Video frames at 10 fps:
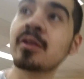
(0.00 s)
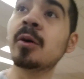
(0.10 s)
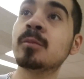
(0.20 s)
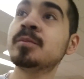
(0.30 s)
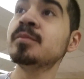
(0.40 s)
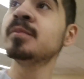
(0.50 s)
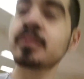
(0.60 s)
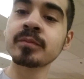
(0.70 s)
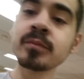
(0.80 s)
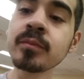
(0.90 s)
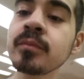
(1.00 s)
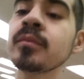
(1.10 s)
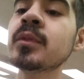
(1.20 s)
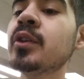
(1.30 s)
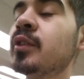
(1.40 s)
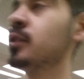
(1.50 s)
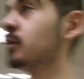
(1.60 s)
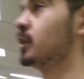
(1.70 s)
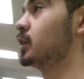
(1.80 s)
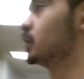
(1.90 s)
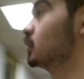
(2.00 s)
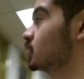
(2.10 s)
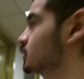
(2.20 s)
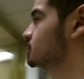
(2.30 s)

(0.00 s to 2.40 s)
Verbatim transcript: so there's this one here, look.